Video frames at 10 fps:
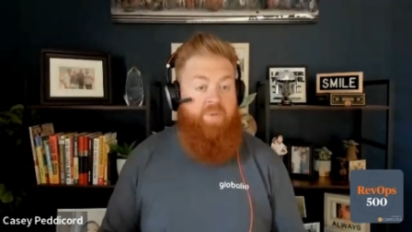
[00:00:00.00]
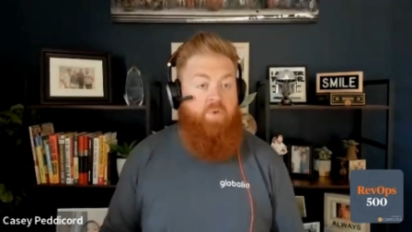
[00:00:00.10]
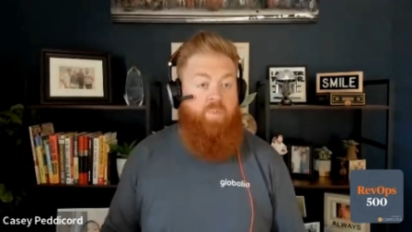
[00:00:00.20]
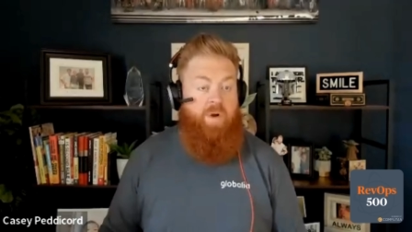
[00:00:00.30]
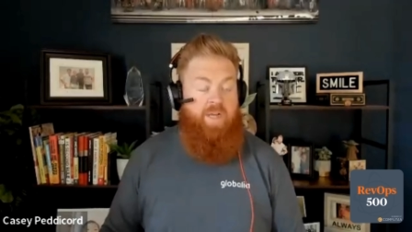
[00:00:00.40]
up
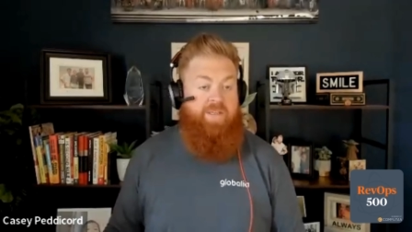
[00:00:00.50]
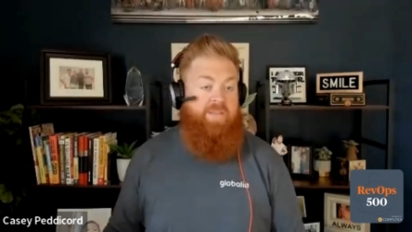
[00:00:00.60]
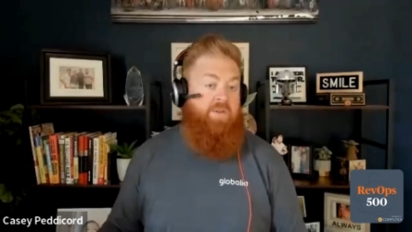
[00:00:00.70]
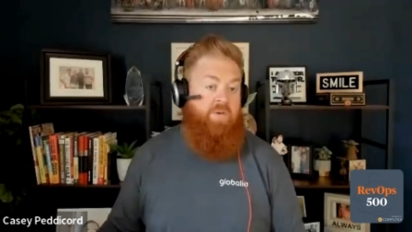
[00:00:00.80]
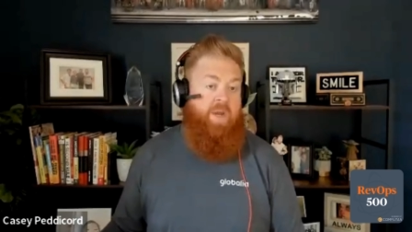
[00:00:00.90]
those
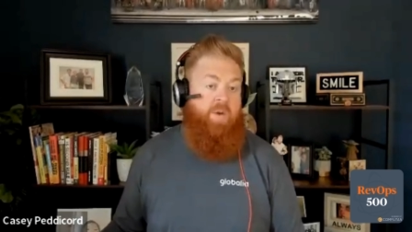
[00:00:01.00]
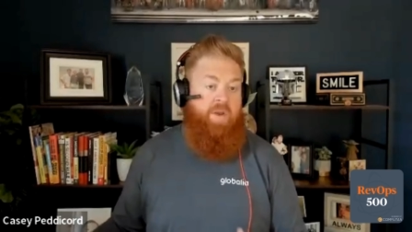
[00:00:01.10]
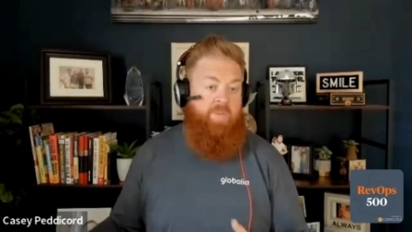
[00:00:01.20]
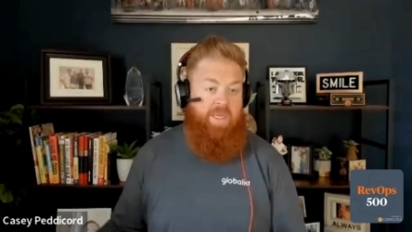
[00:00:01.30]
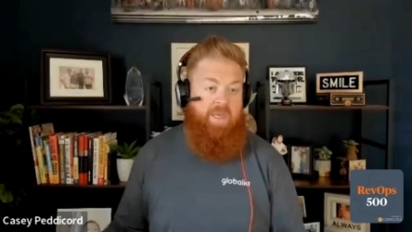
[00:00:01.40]
processes the right way.
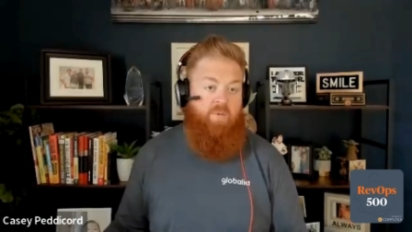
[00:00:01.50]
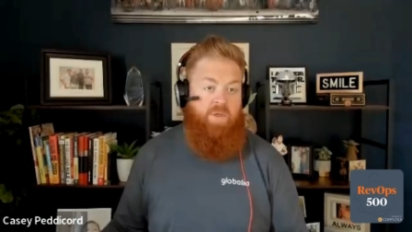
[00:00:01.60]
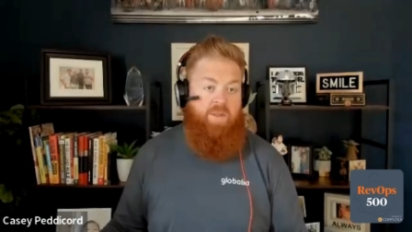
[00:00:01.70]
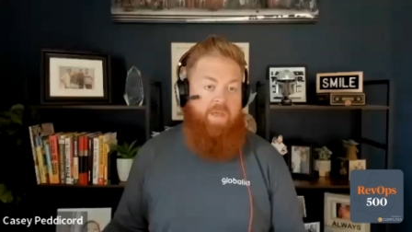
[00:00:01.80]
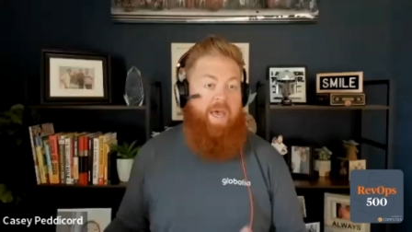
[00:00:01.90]

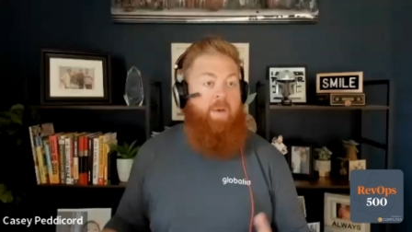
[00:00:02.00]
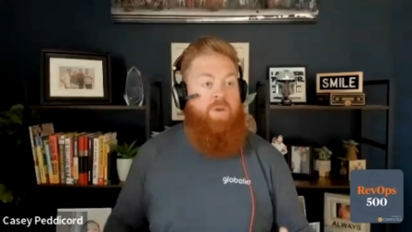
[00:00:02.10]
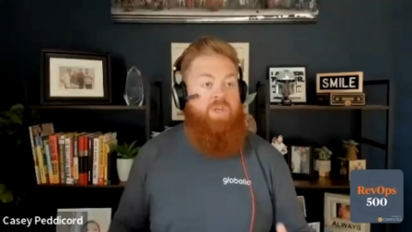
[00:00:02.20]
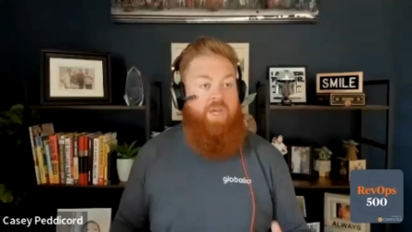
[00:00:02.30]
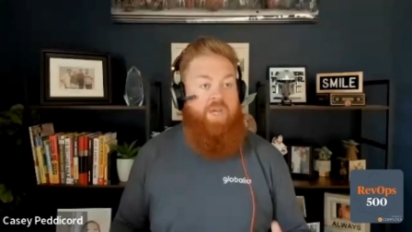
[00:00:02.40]
I
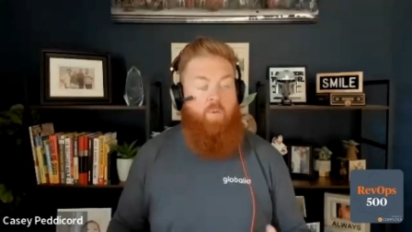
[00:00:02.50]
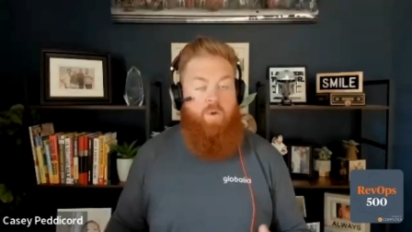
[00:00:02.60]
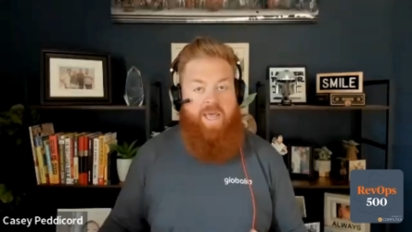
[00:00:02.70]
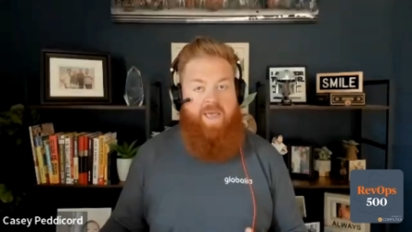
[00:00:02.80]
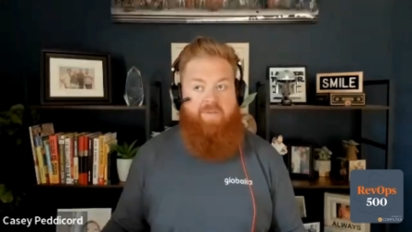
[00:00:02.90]
wish I
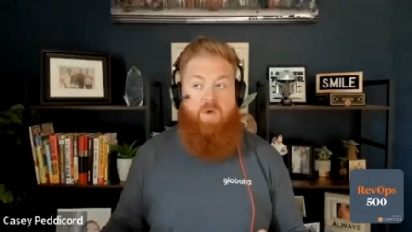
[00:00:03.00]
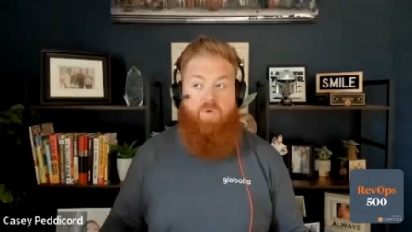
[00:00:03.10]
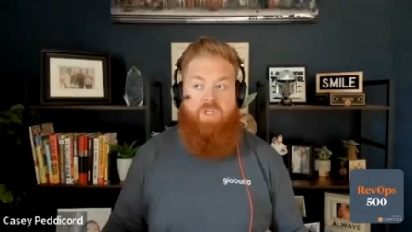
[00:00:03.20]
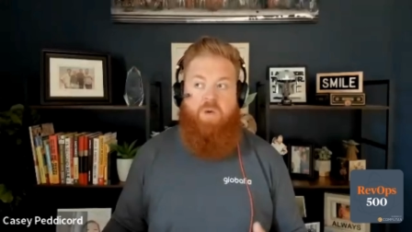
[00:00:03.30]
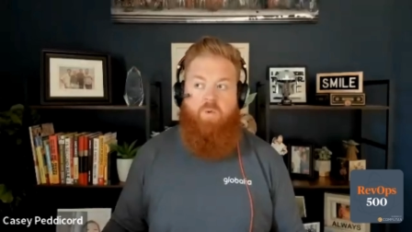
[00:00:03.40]
would
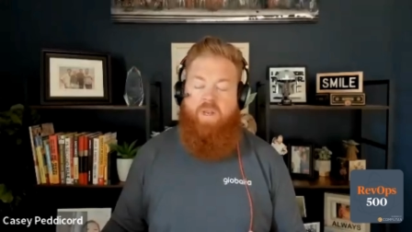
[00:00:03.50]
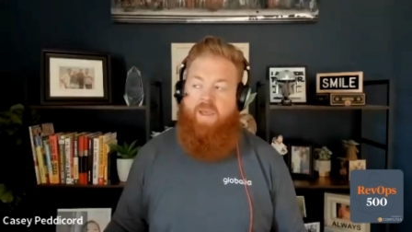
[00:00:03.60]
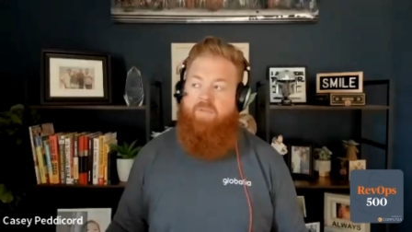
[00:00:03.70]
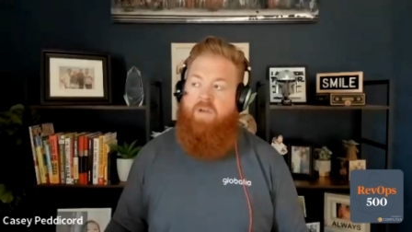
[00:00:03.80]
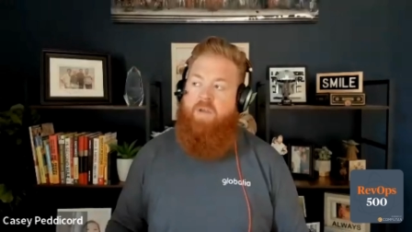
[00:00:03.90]
have.